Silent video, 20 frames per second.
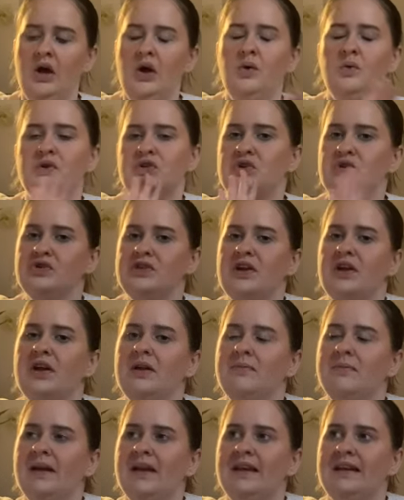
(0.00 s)
Which also
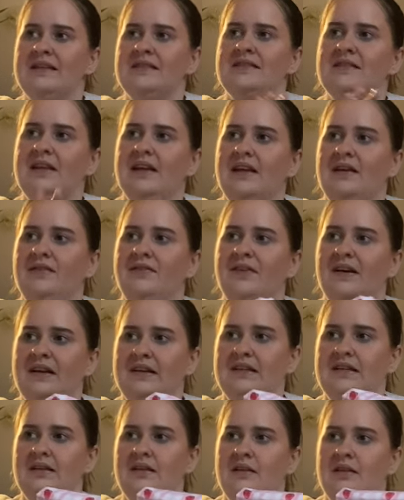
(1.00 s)
could mean it's the
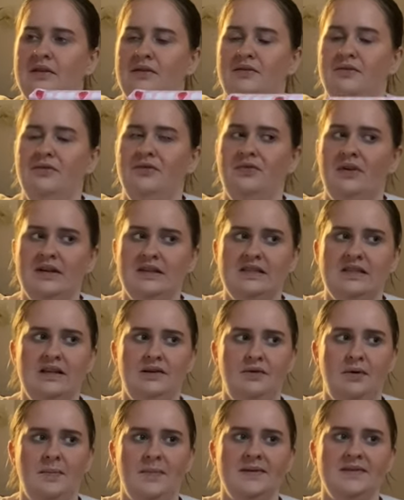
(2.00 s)
fantasy
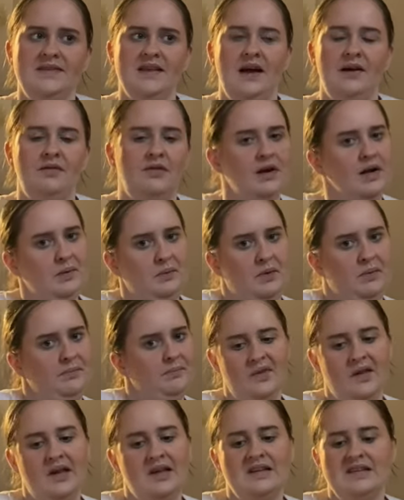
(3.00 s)
romance that I really want.
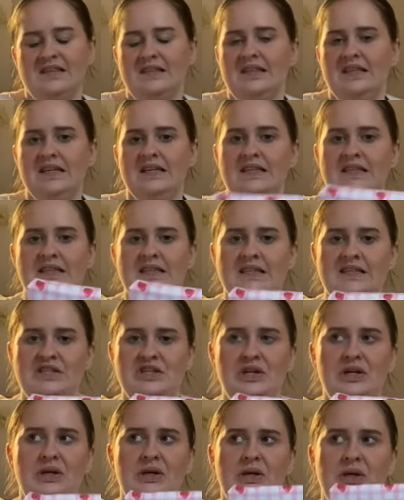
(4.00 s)
Because this
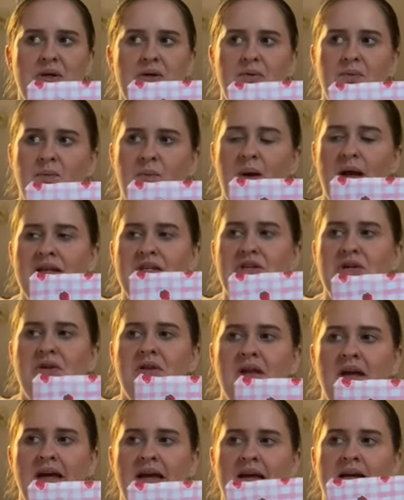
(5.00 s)
is way too
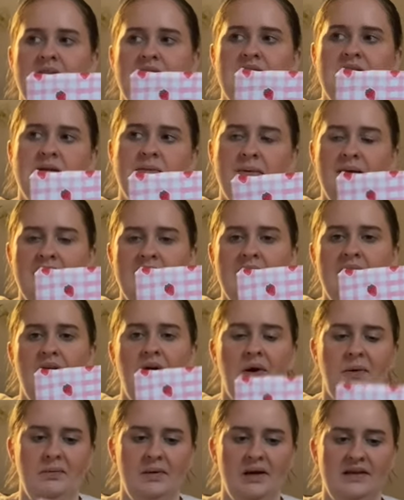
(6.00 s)
thick to be
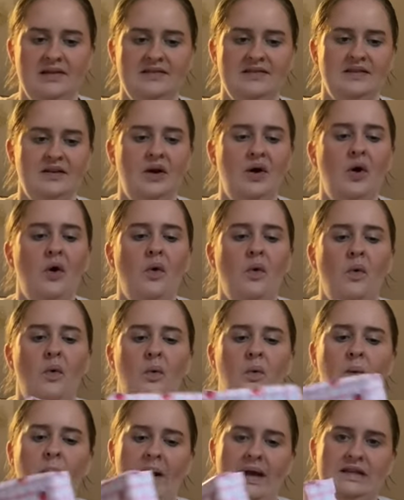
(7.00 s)
hopeless.
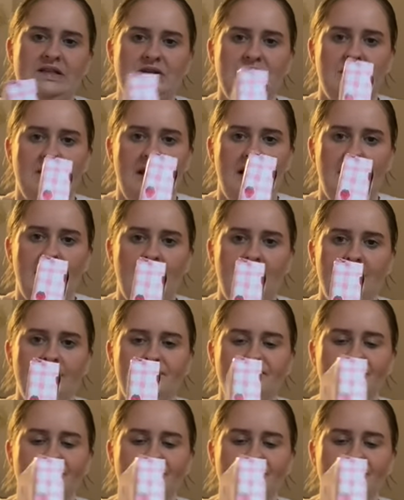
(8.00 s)
Way too thick.